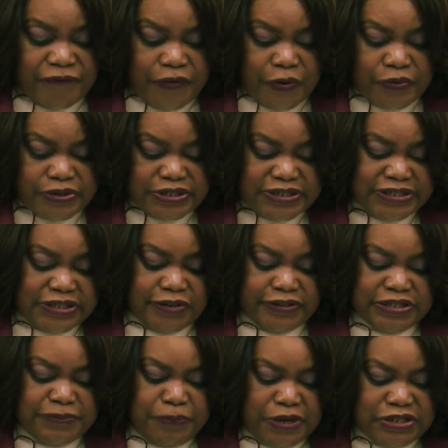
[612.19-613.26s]
focuses on
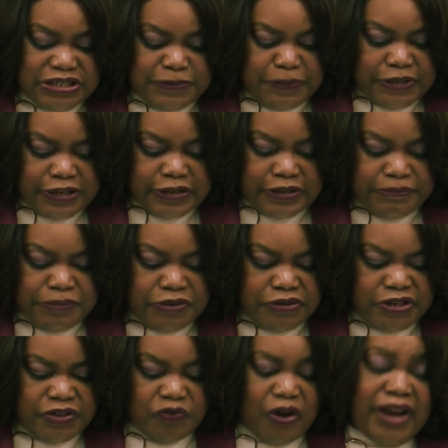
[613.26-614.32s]
the Spanish-speaking
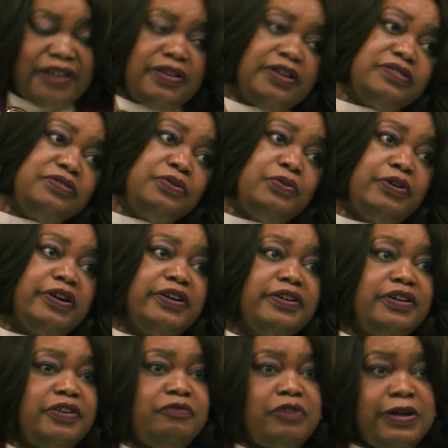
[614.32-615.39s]
community right next door
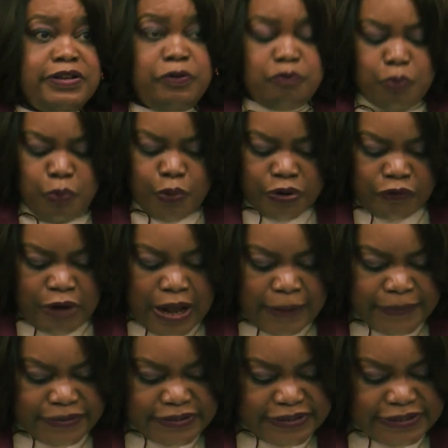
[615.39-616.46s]
in Warner
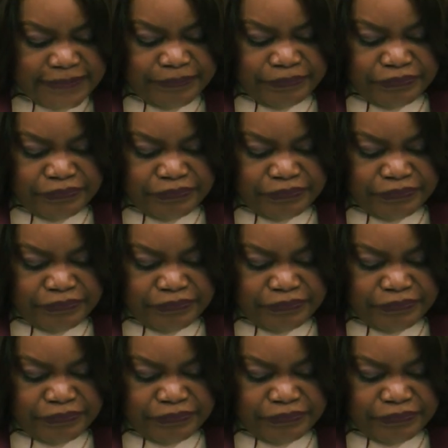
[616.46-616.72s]
Robins.